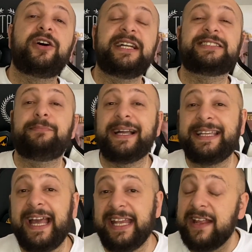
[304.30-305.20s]
is
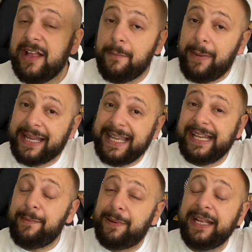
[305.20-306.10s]
McKennie.
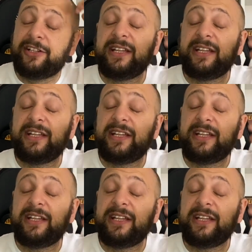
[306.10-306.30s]
McKennie played